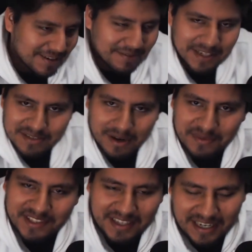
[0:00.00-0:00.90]
What is wrong
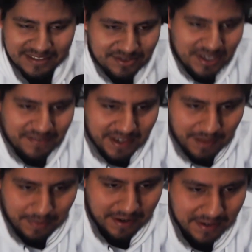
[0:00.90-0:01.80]
with you guys? Don't you have anything
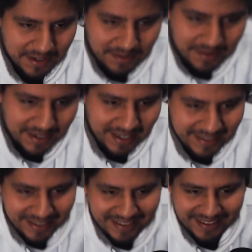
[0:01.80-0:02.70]
better to do?
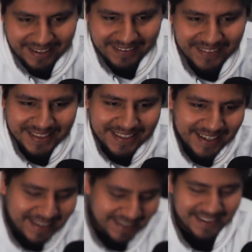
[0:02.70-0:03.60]
What the
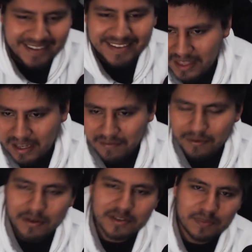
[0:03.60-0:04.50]
hell? Thank you for
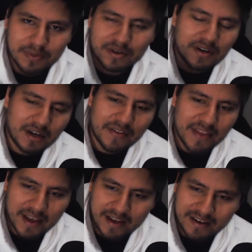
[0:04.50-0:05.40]
all the support on
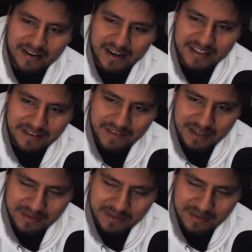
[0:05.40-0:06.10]
that video.